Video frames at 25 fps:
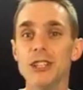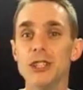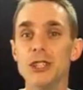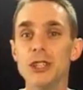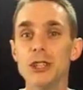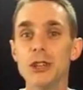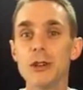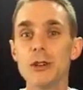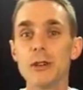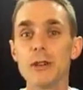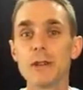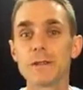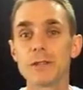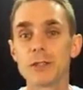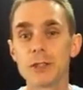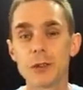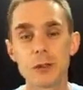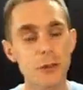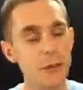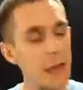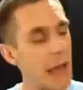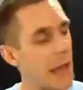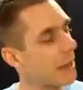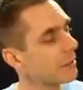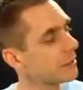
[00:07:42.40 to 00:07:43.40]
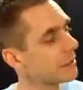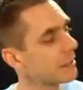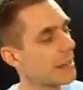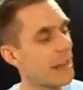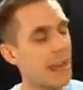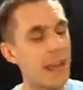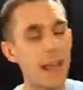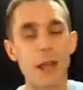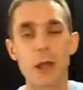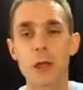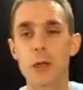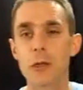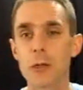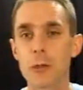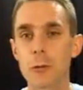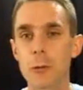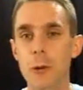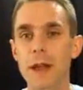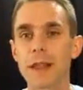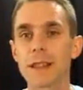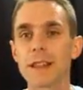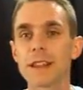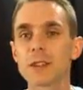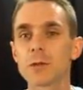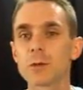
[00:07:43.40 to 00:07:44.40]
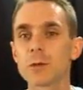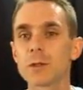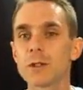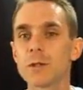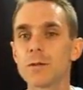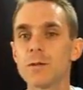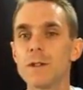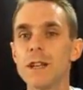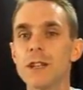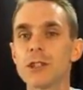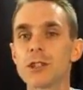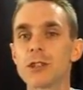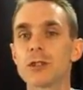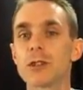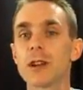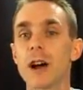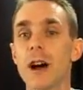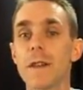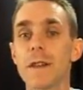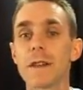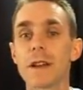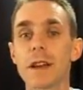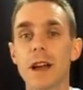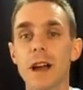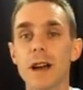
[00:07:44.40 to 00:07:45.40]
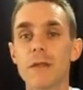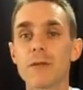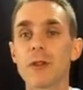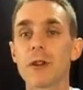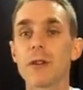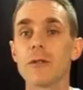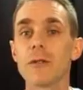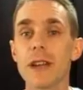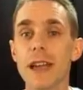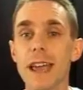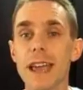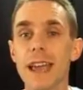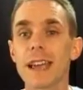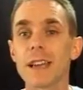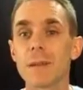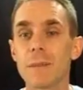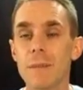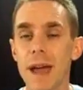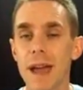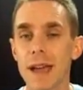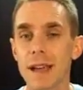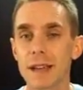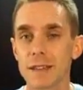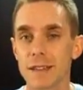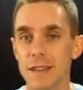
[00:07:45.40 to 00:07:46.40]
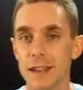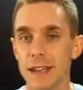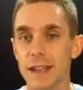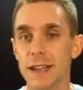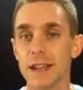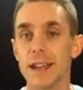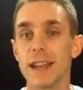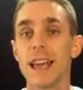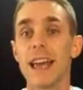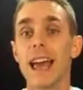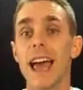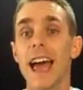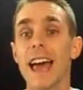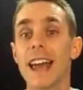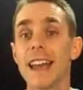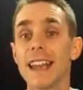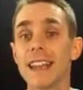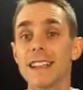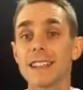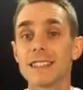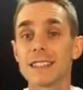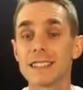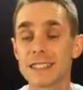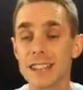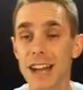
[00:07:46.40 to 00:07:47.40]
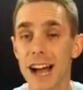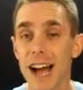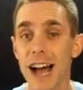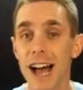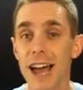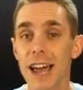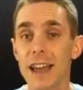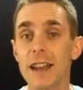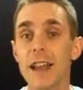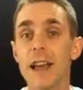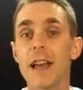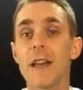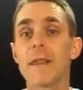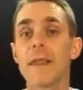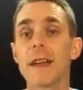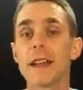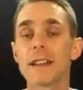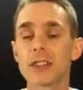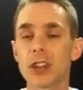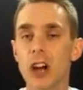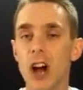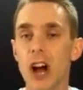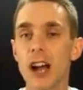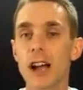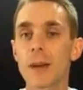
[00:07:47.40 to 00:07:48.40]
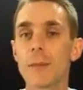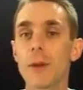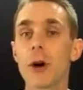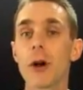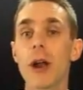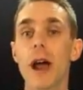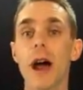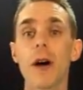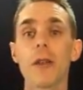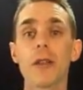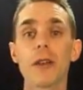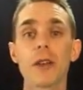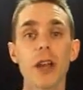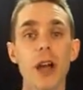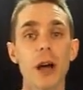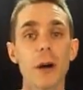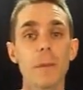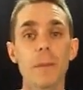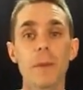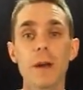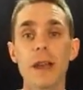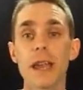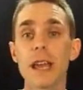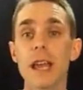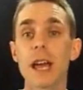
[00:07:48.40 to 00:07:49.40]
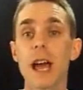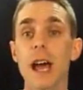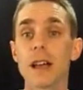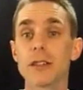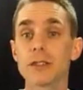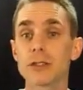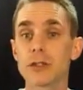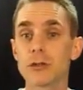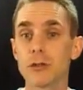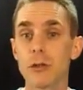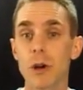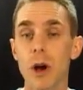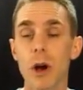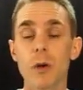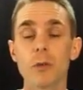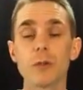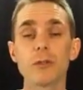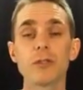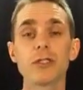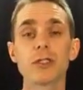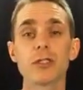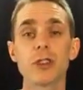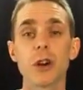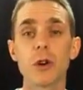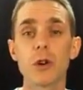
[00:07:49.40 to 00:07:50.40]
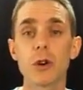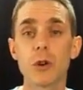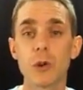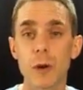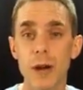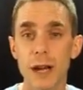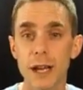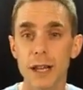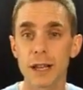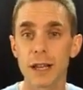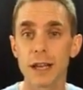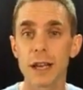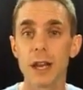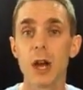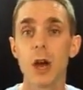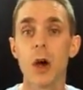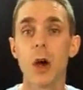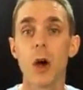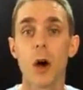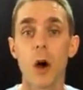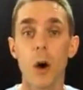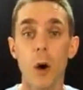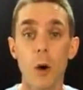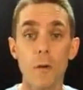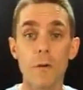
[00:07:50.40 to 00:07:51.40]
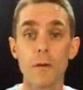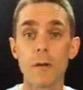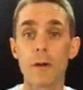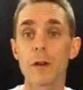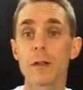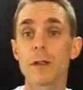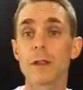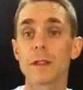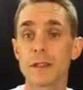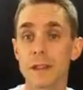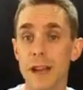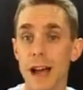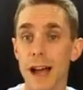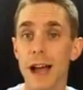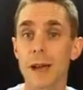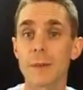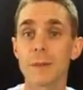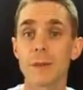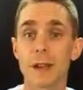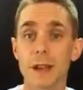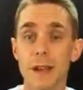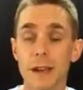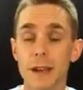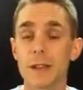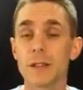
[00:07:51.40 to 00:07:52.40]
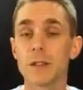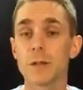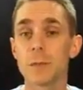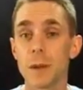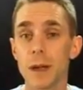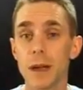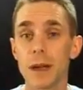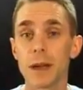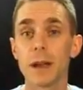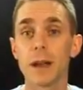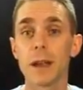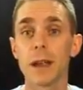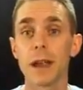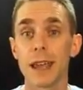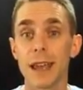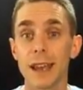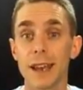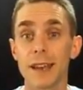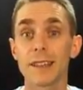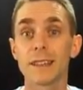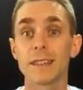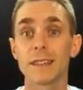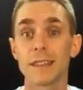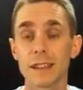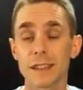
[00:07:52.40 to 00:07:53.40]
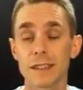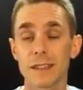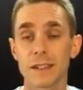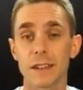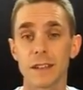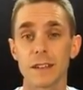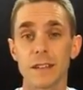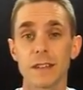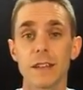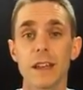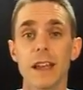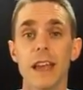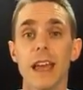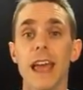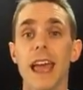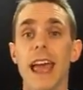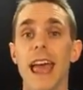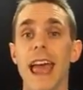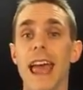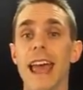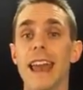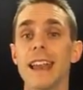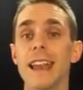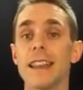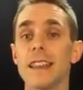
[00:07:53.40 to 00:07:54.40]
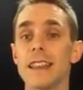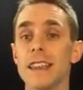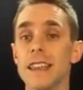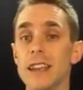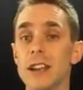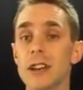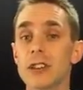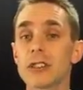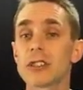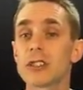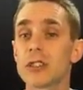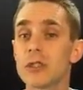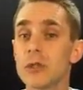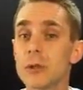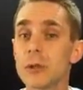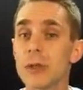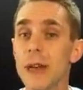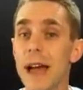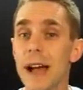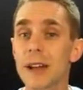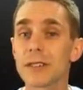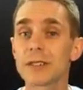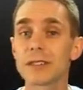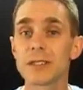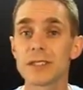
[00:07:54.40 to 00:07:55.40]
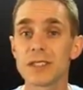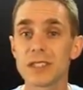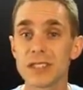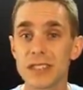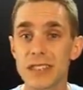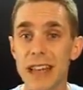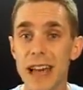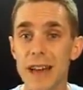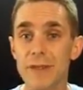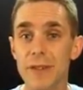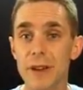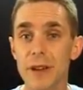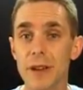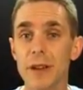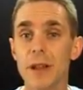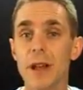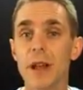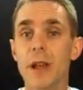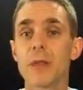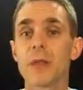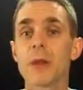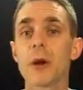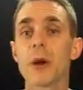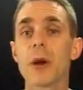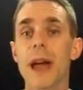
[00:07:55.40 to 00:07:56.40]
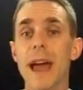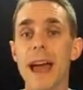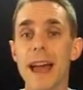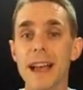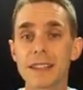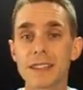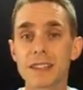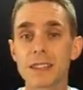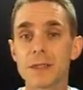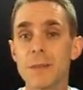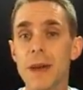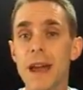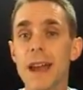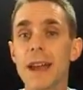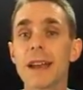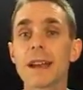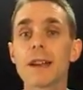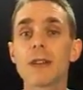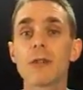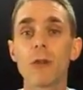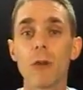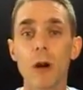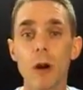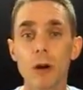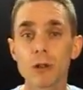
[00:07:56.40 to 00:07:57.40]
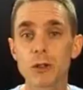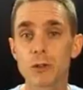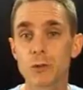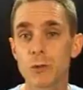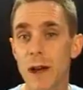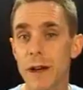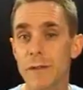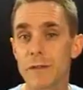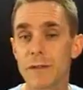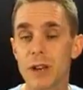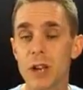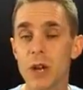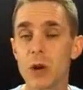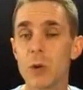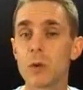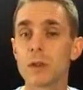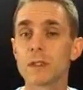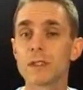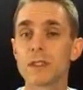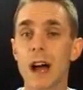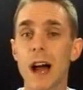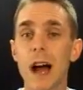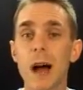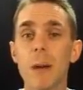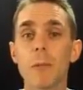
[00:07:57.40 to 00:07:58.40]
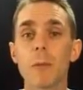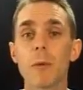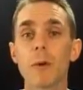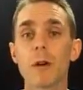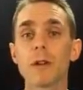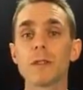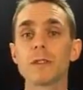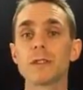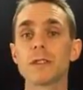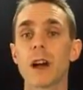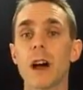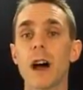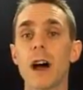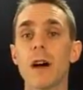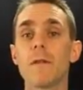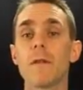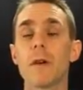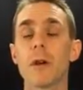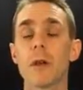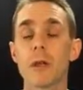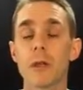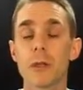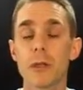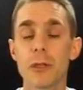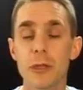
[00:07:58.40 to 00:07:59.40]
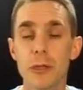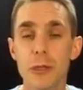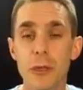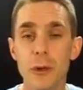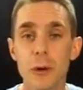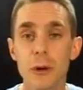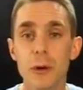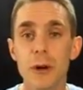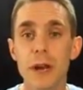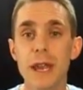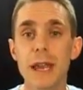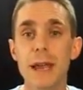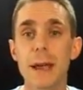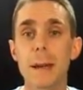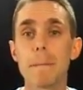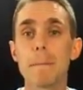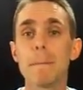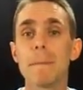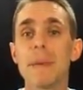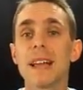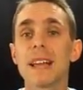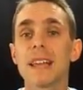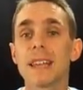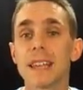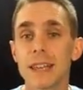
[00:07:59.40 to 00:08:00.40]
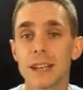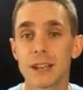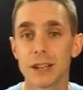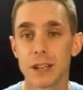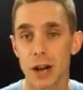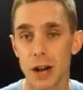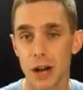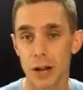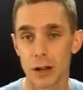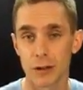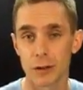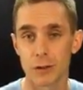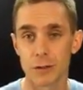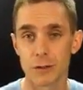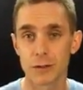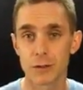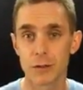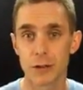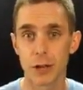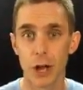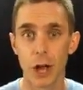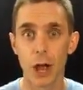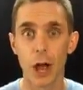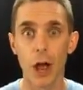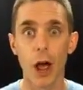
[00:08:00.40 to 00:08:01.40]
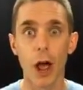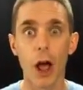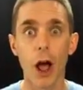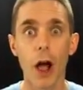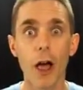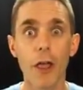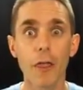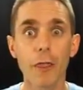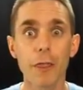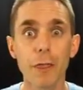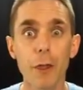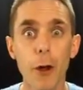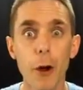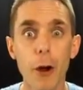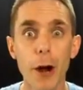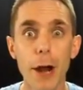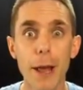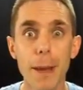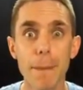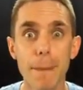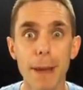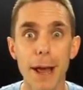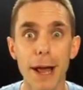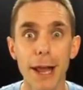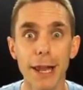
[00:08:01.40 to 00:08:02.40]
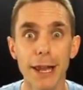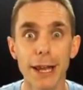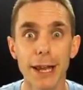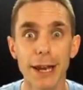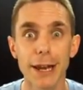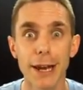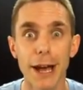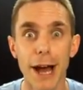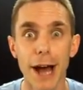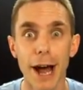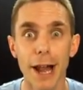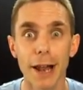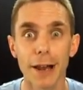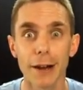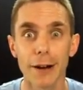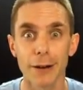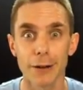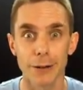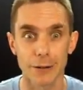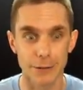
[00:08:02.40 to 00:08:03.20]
in June of 2008, Threadless was featured on the cover of Inc. magazine. And inside, they talk about how the company has grown so quickly over the time that it has been in existence. And in the year 2007, their estimated gross revenue was upwards of $30 million. $30 million!